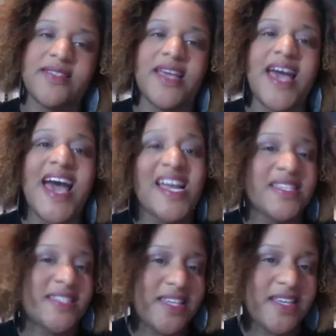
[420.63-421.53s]
I
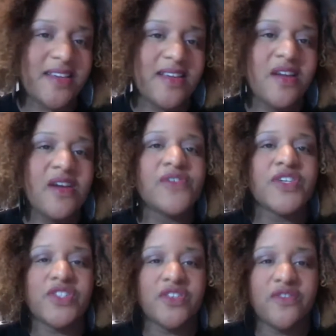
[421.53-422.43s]
did for
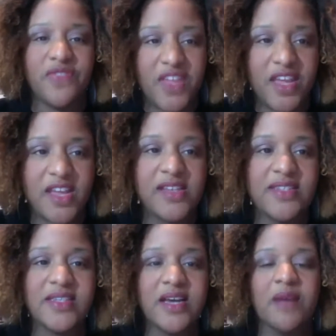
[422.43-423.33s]
certain
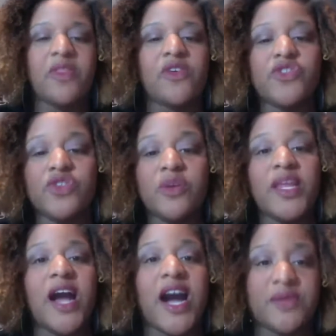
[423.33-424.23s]
things. And there's so
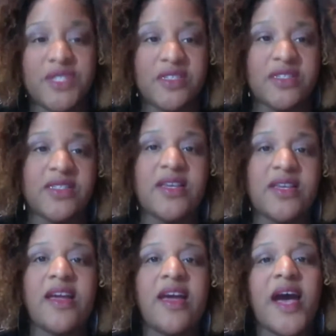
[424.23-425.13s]
many options
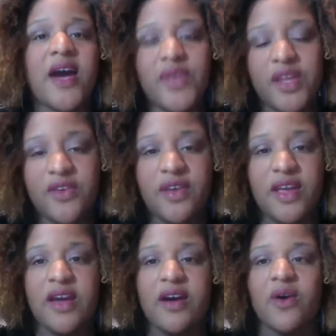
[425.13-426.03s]
out here
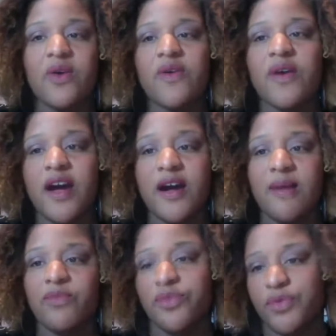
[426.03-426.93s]
now
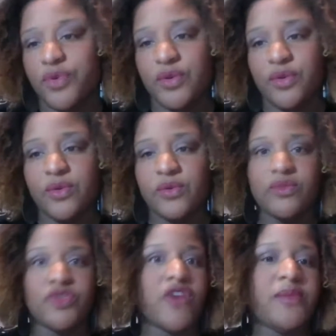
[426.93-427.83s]
through
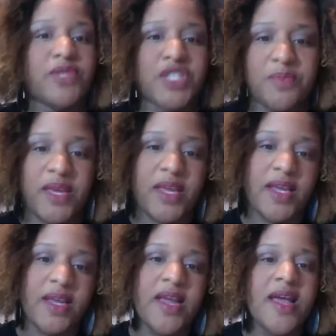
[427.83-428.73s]
drop
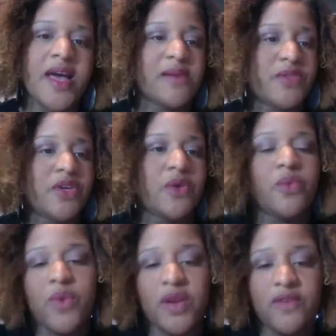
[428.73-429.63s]
shipping. So
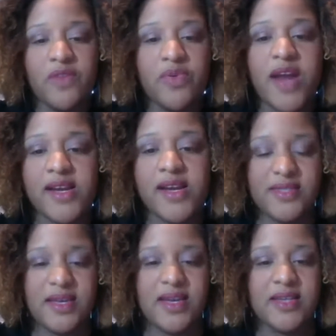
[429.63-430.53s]
one of the products
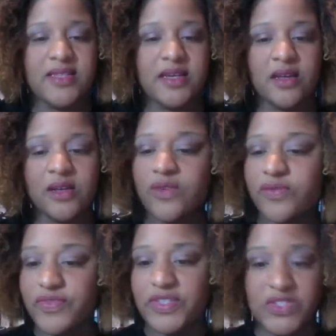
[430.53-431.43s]
that I sell
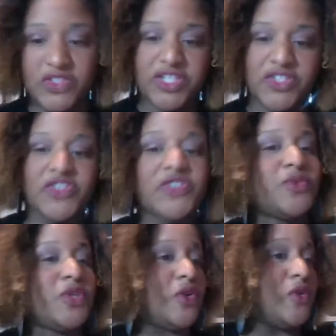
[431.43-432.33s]
is t-shirts,
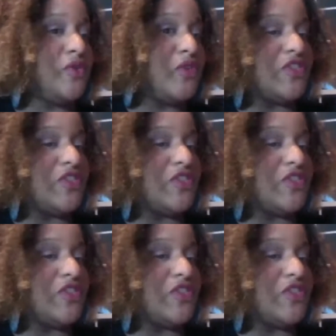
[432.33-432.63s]
which I don't know if you can see.